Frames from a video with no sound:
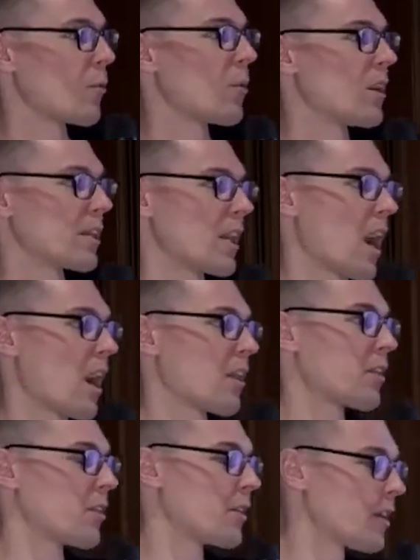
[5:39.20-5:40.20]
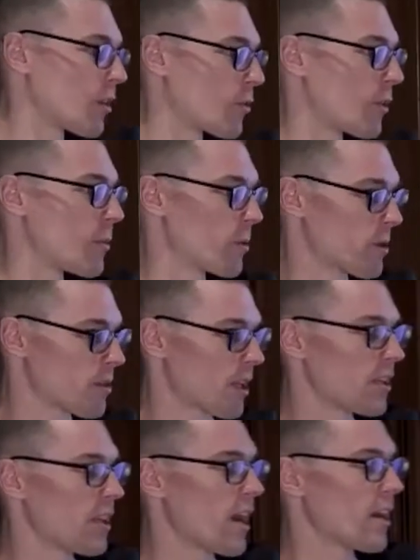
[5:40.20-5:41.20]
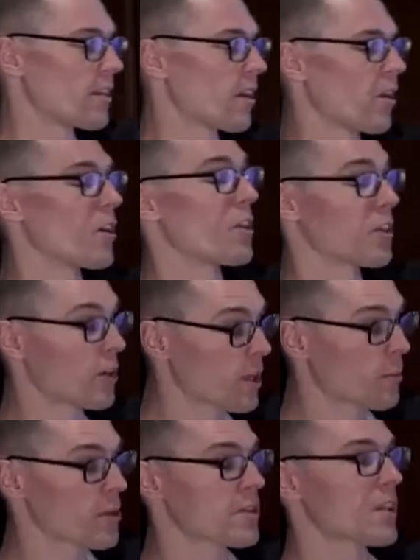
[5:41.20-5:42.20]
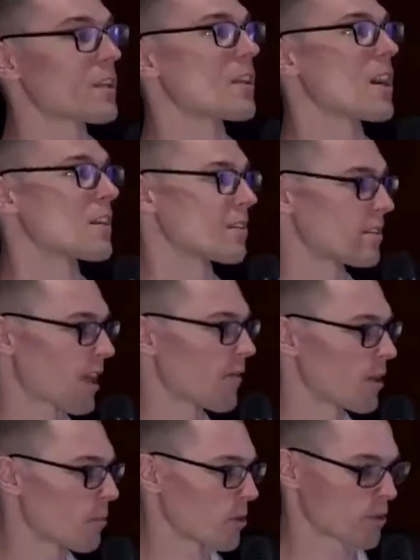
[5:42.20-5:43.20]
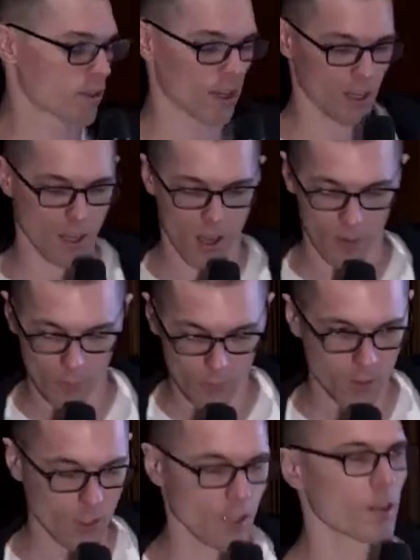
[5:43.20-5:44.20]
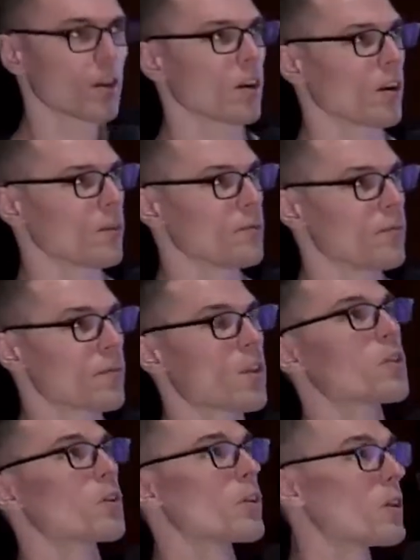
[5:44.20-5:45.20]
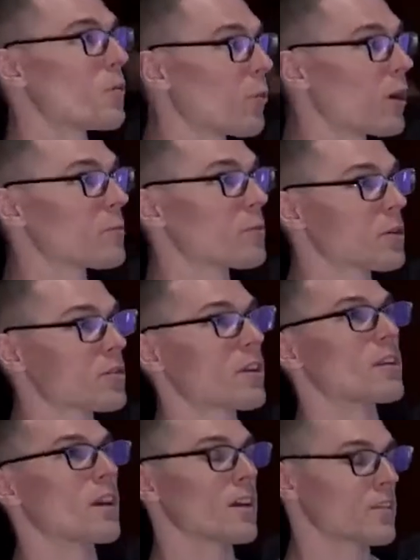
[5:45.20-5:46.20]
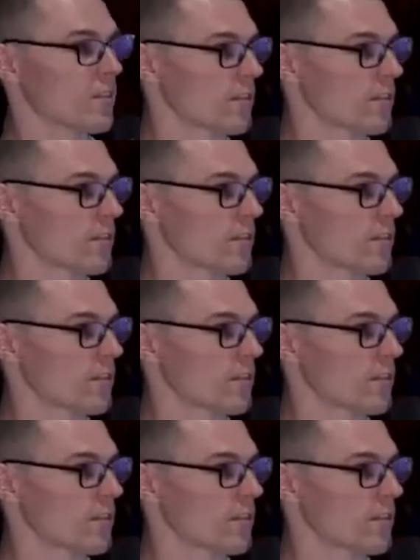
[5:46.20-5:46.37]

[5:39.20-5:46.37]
one got 33% yes, or 30% yes, 70% no, or 31% yes and